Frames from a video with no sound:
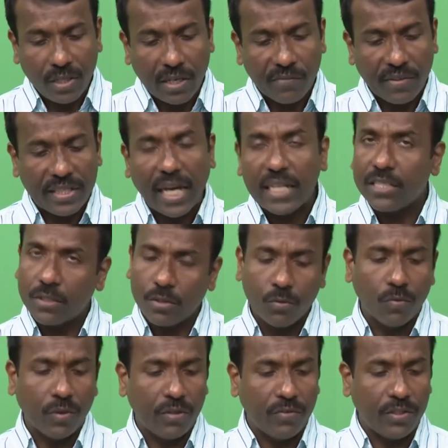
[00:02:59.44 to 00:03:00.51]
Well, that is
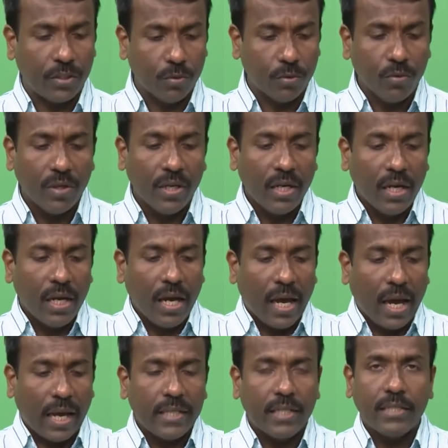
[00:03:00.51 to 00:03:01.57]
what we do
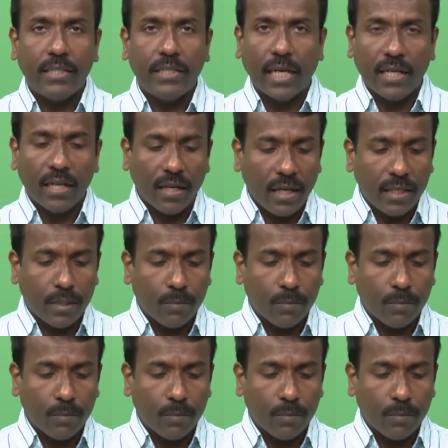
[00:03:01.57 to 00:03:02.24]
and the general and